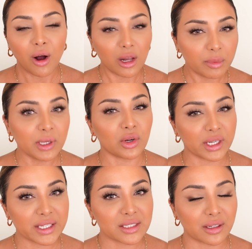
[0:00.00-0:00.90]
I'll be
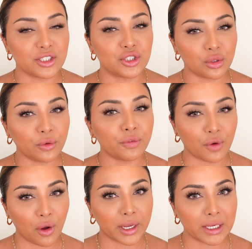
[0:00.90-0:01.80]
honest, I do
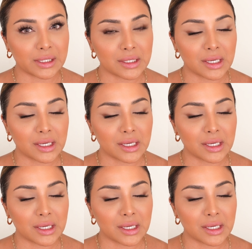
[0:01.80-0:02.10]
find